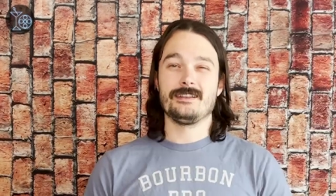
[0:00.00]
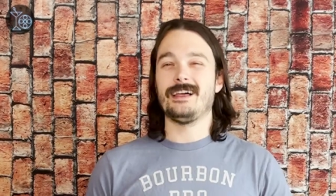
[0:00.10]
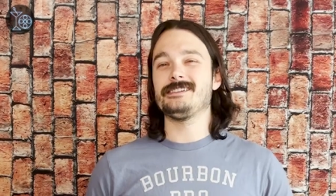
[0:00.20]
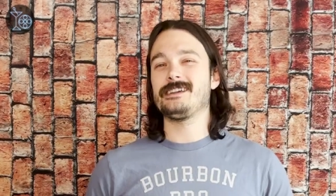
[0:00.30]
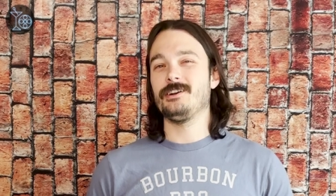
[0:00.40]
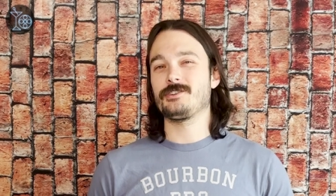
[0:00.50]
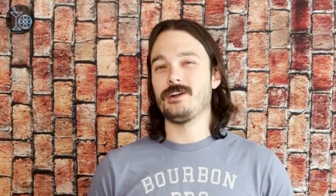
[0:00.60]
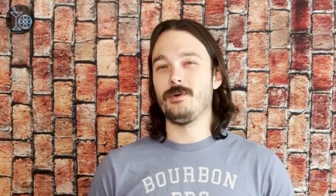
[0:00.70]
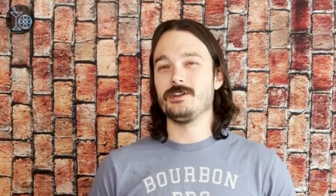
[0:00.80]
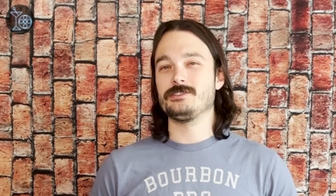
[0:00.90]
The last character
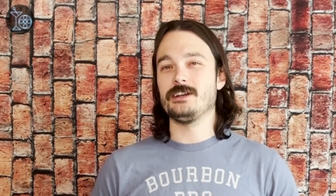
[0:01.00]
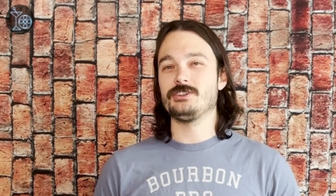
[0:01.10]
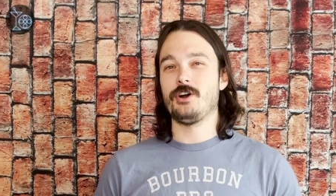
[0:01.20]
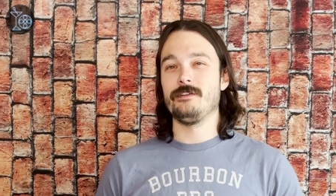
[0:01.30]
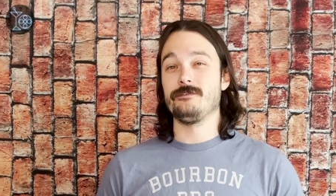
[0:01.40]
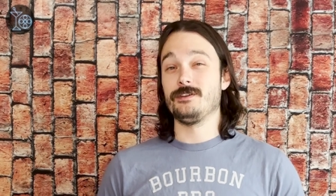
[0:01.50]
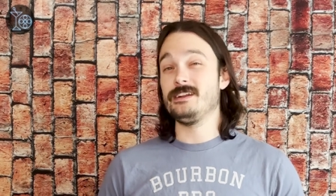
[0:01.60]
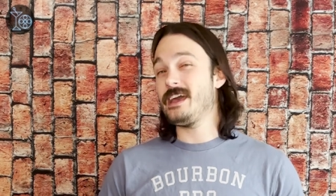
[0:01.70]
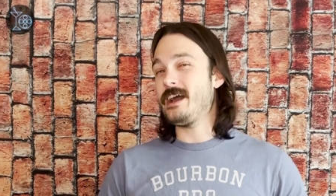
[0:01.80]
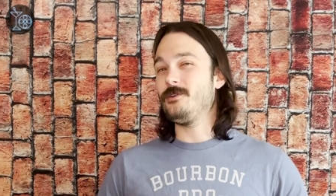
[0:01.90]
I want to touch on for
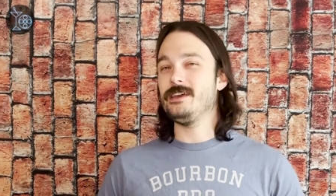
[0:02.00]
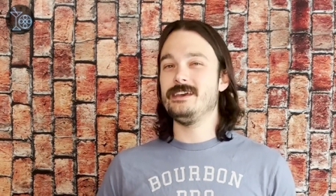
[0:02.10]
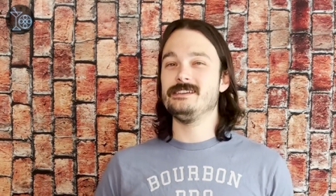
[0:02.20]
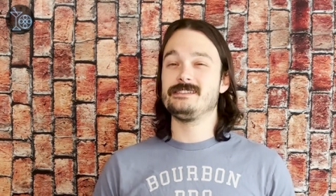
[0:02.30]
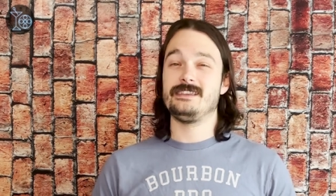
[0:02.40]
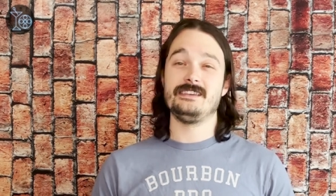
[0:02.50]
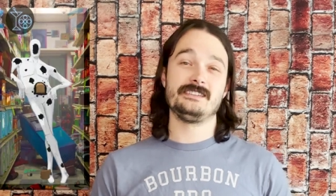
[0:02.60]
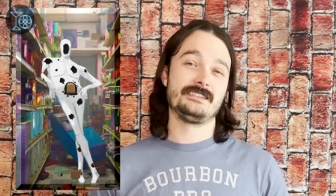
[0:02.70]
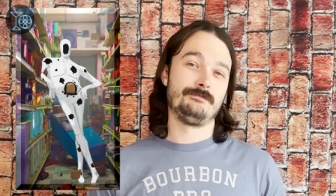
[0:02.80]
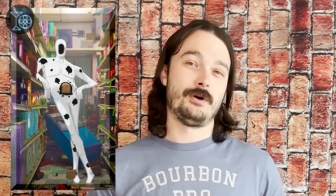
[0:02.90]
now is the
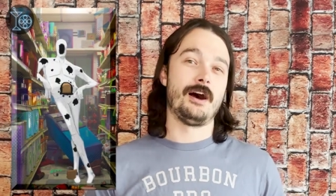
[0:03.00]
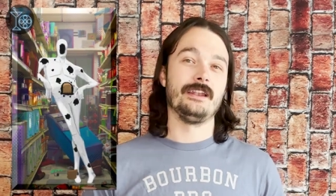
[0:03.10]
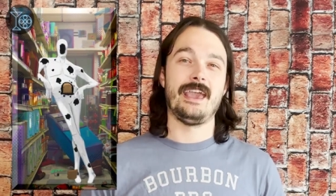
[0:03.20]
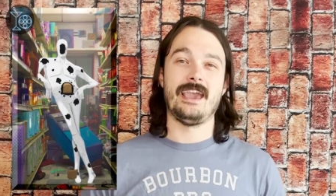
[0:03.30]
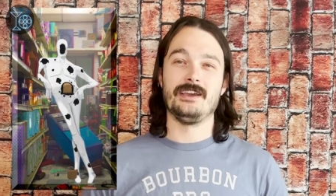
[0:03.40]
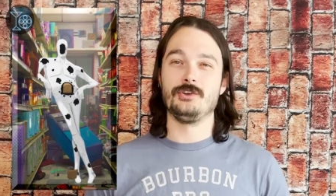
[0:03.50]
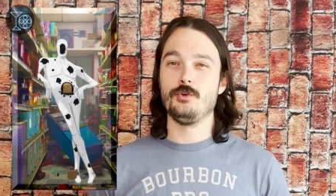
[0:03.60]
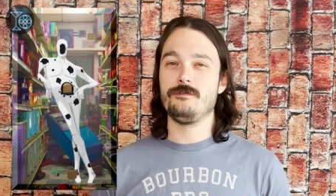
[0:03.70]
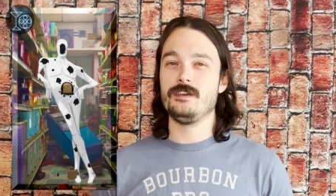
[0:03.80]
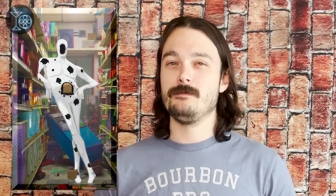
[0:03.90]
Spot, a
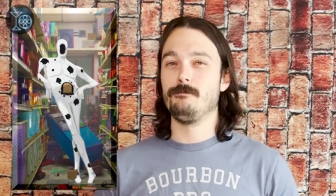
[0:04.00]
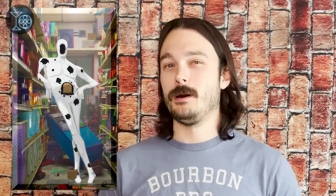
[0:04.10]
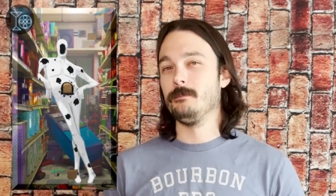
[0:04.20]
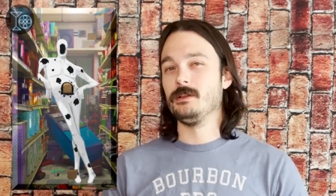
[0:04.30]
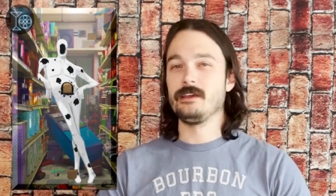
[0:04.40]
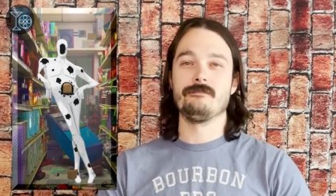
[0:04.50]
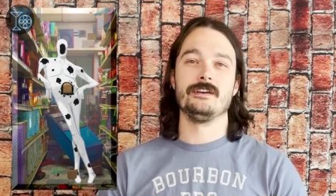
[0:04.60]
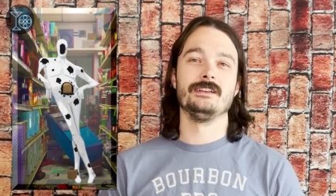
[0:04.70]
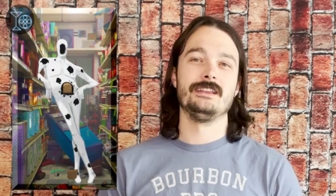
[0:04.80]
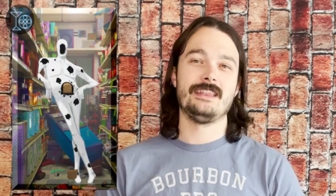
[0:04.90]
goofy, bumbling
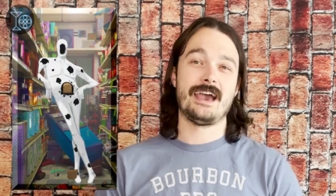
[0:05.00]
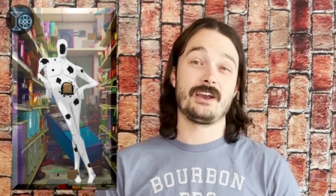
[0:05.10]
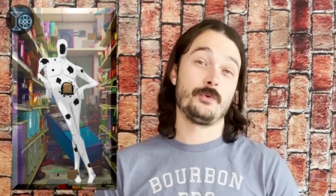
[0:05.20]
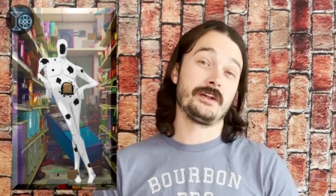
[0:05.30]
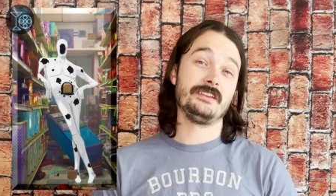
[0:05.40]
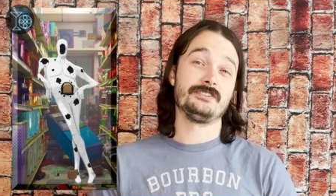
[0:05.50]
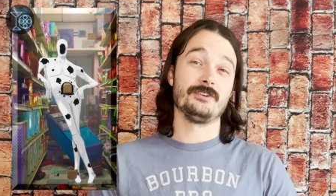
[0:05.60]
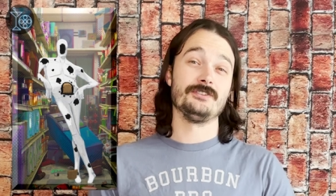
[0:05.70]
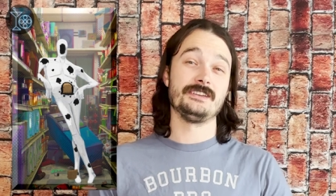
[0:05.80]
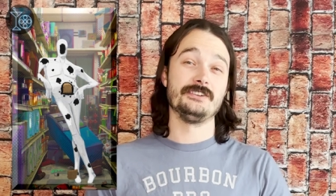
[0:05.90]
villain that quickly
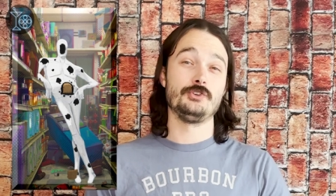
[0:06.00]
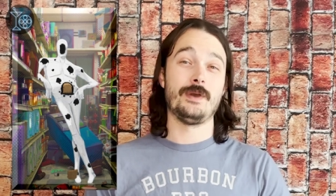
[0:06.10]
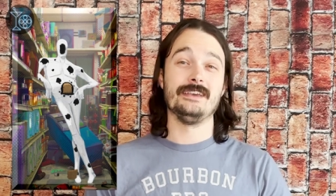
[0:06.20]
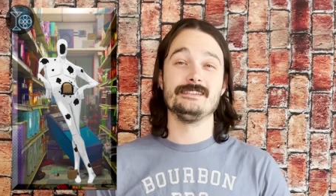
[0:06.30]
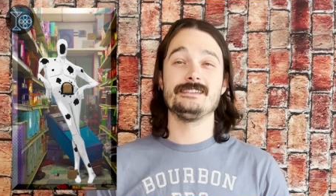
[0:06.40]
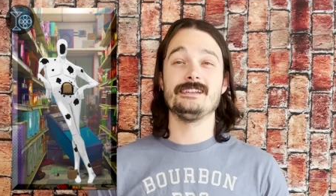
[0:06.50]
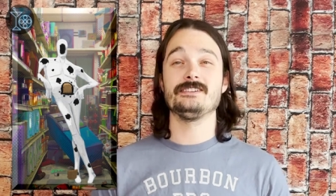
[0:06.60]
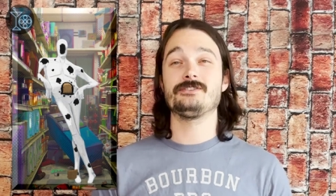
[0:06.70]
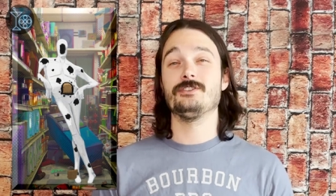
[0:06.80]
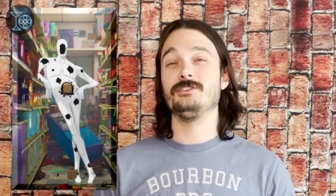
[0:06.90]
turns into a
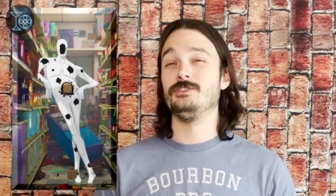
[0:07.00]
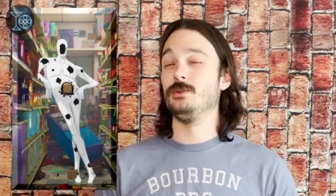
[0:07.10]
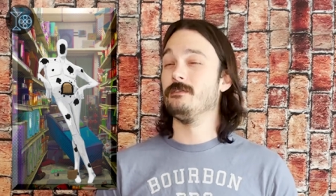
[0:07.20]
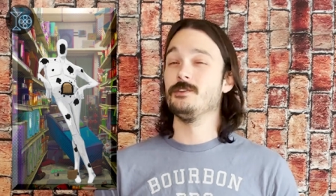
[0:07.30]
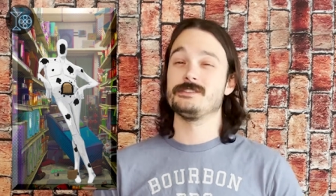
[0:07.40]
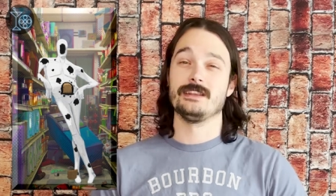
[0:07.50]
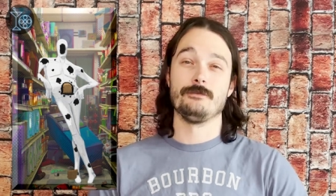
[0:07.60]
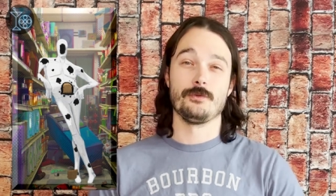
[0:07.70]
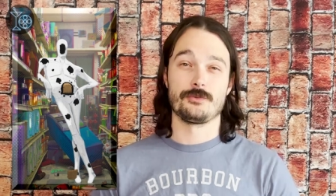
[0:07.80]
sinister universe level